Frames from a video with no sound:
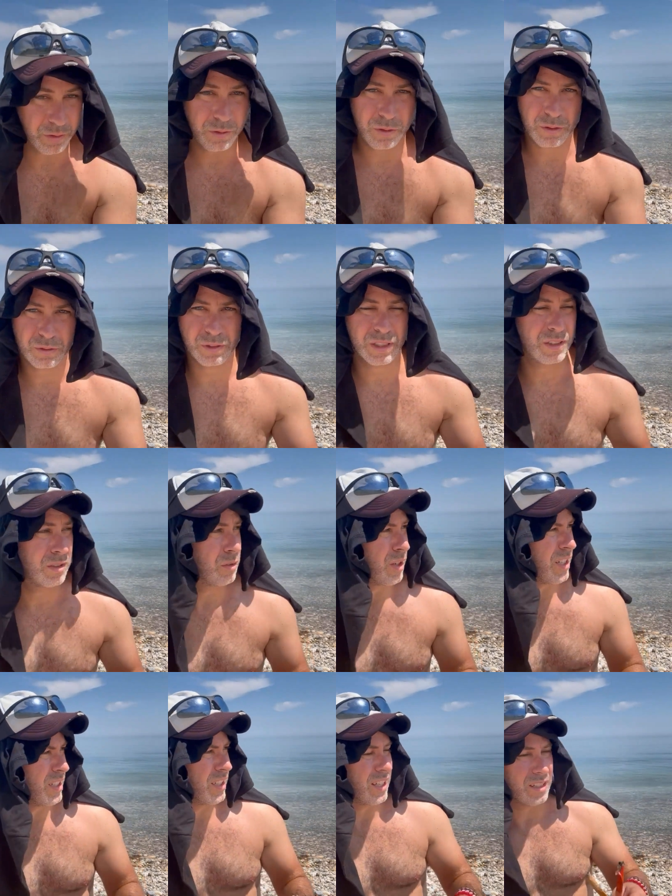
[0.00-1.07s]
are always
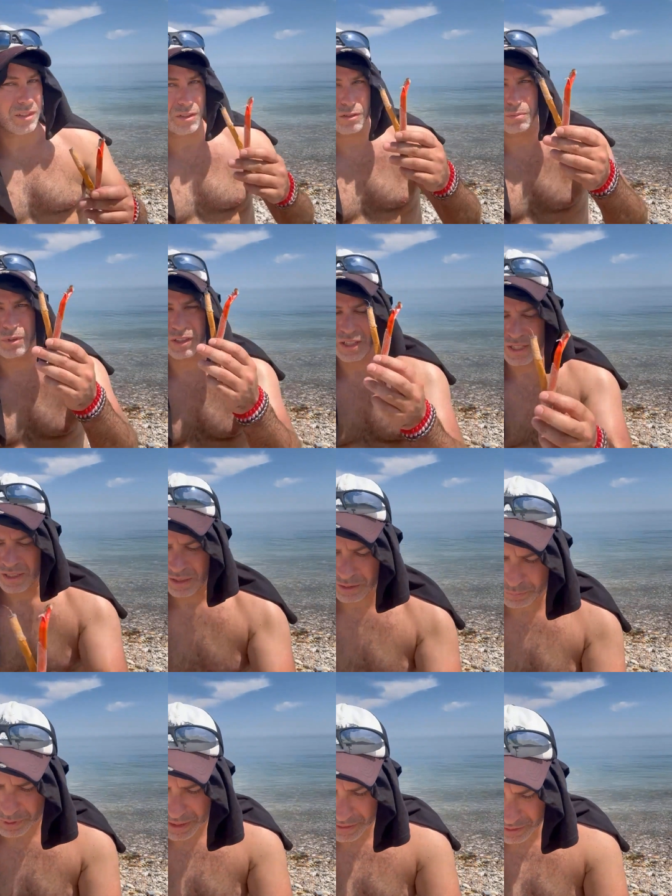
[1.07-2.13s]
great to get too, but
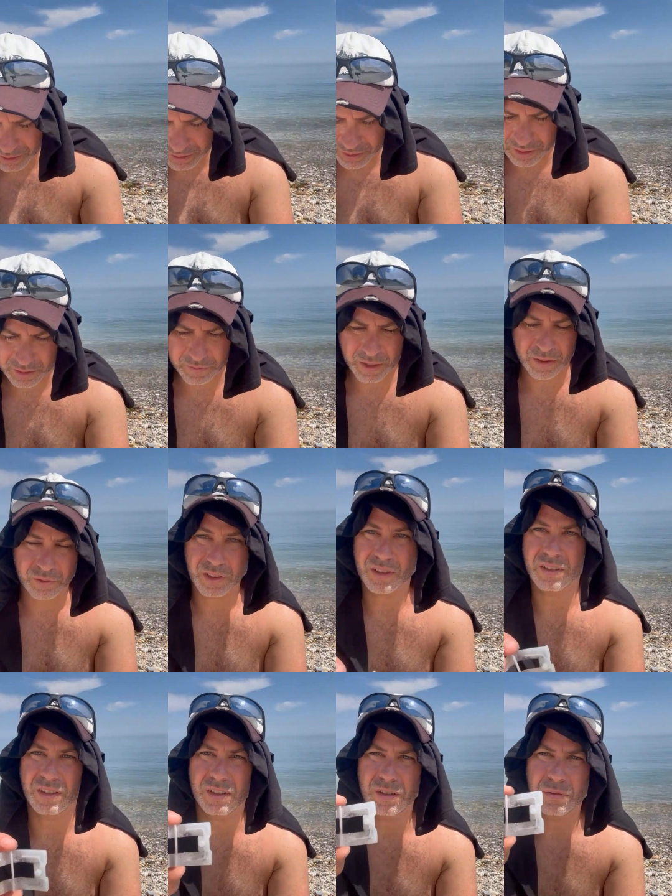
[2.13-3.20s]
this plastic stuff,
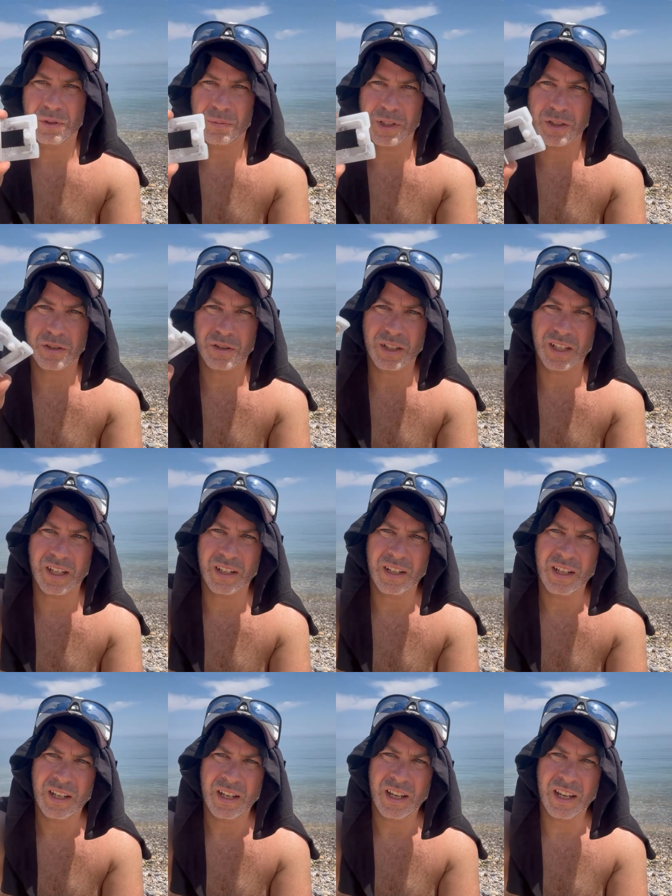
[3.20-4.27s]
obviously, you want to make sure to get.
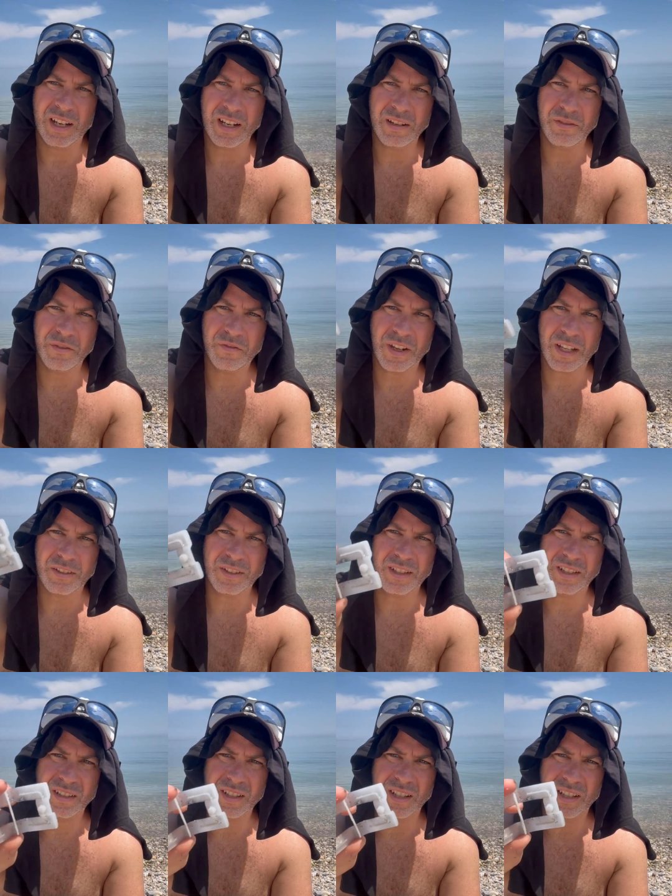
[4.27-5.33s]
And I even found
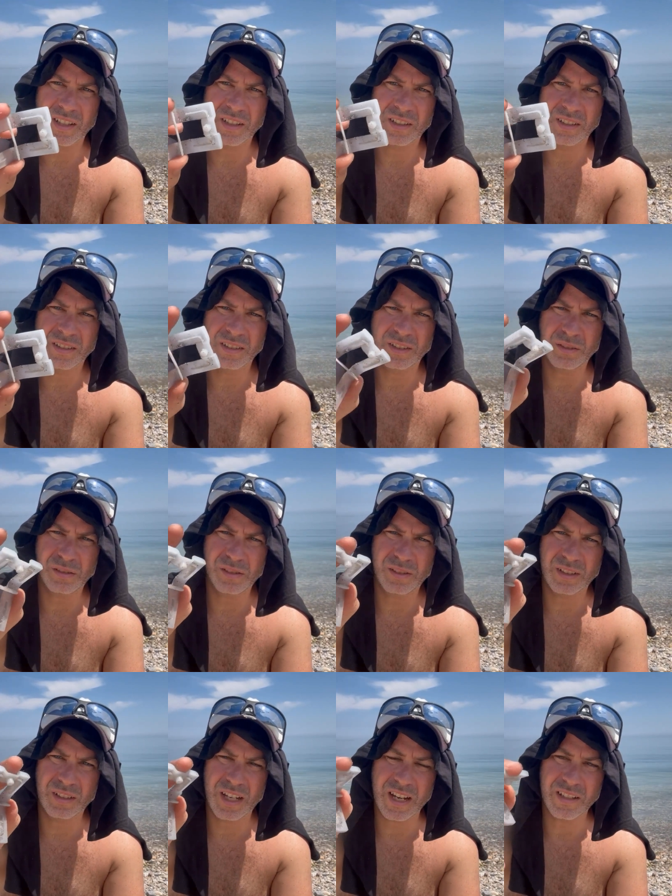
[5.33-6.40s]
these little
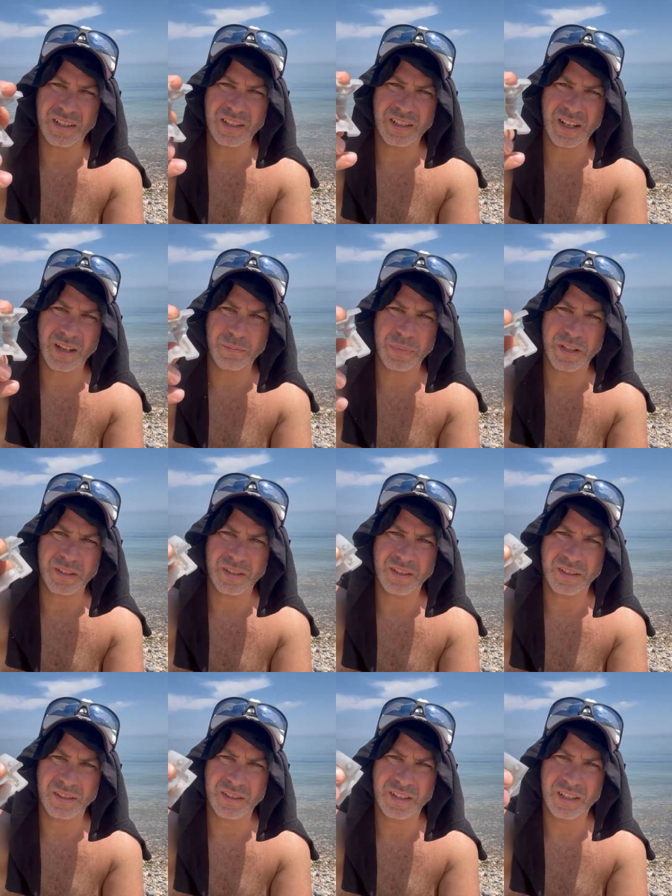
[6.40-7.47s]
casing type
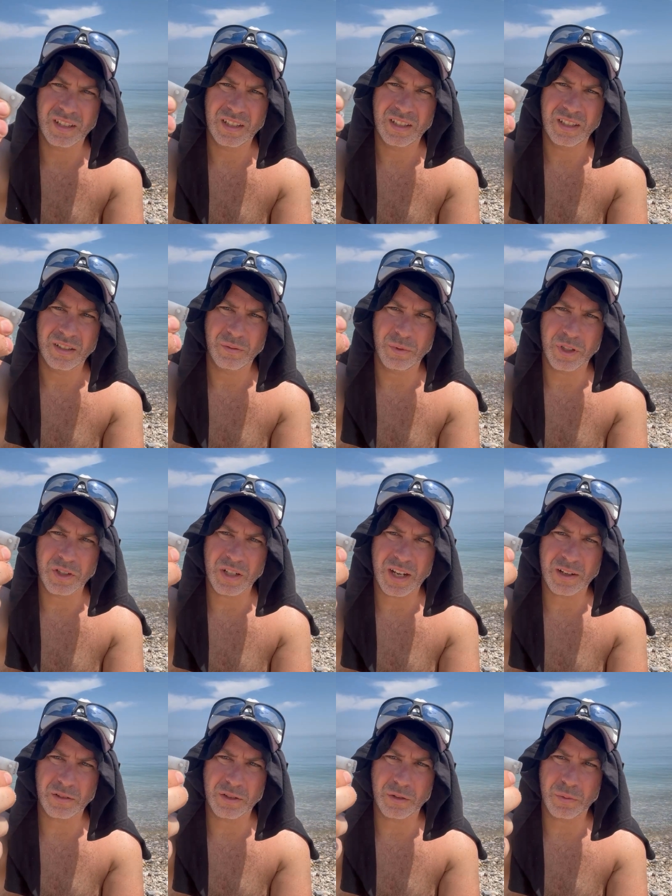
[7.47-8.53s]
pieces, which
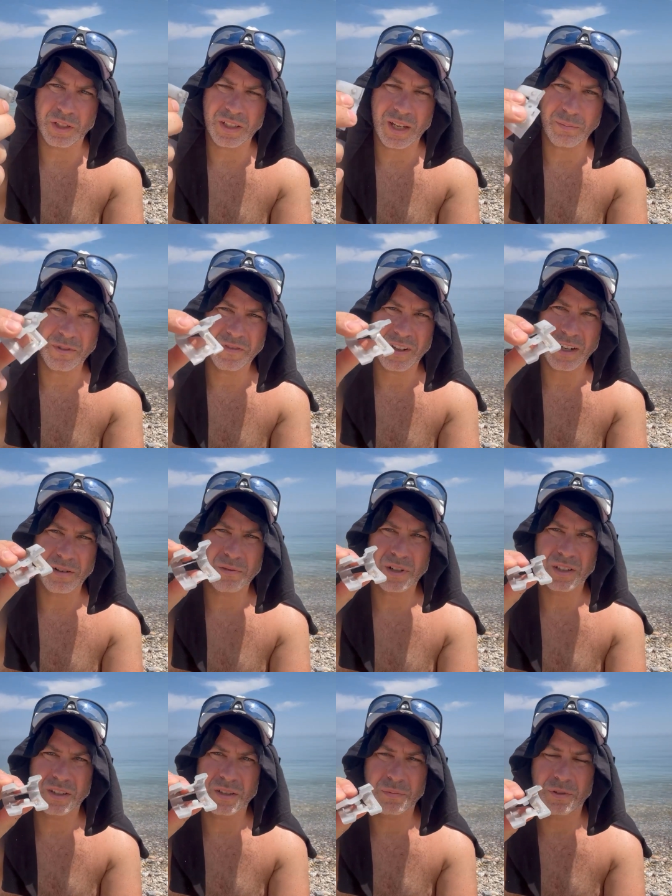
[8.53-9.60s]
I don't know what type of
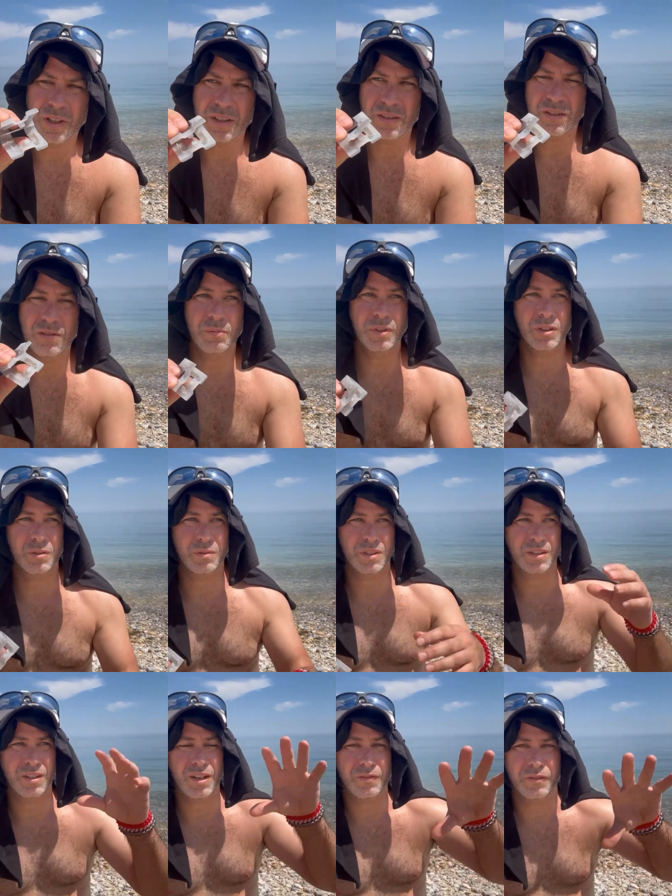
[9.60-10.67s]
firework this belongs to, but there
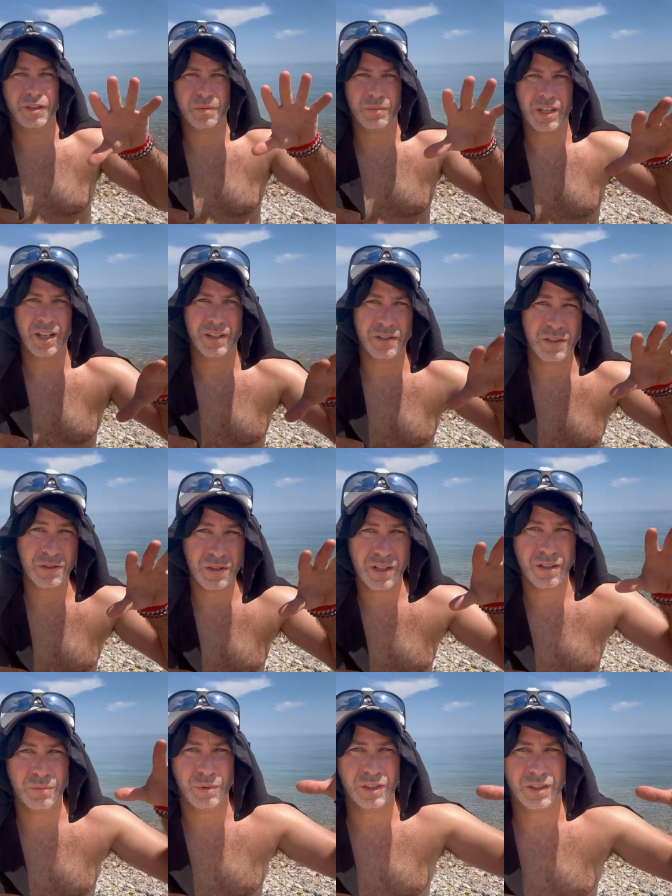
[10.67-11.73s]
was enough of them
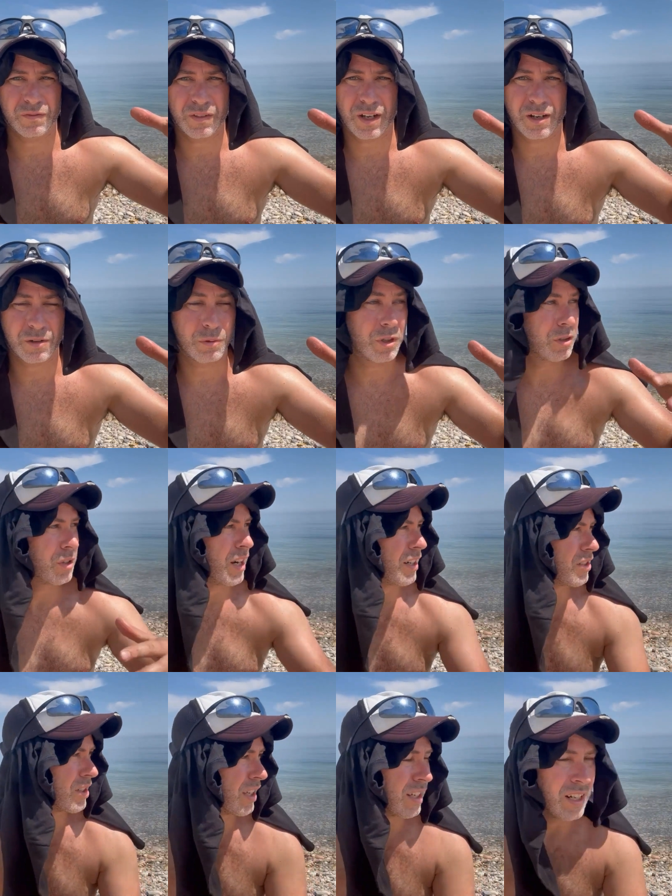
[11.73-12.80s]
concentrated with the firework
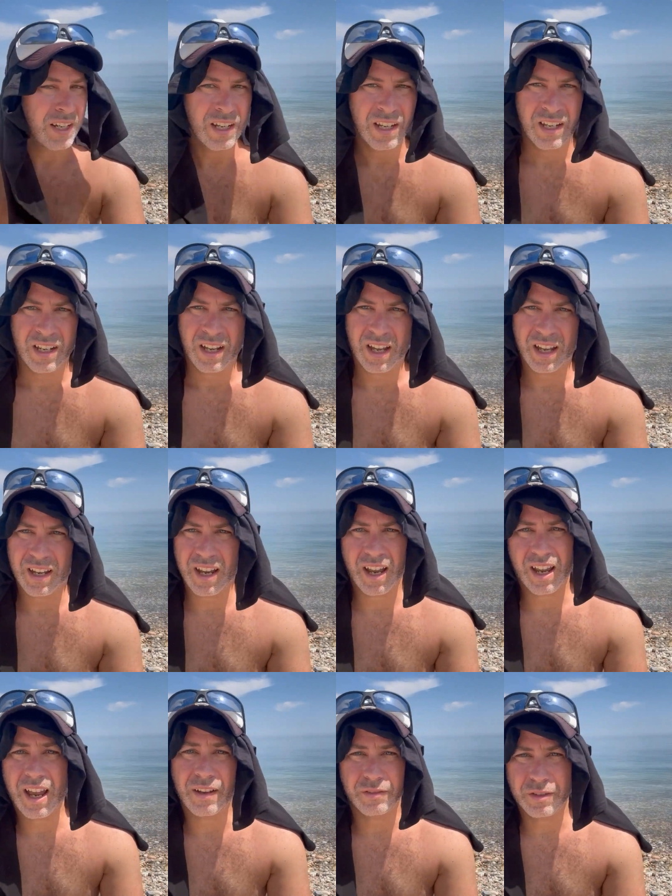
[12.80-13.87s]
trash that
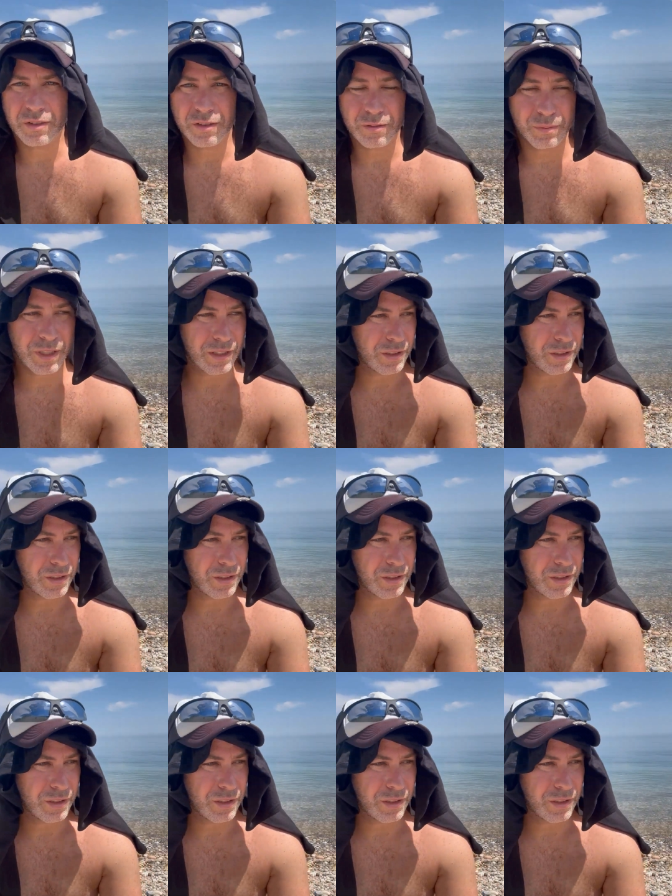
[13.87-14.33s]
I have to assume that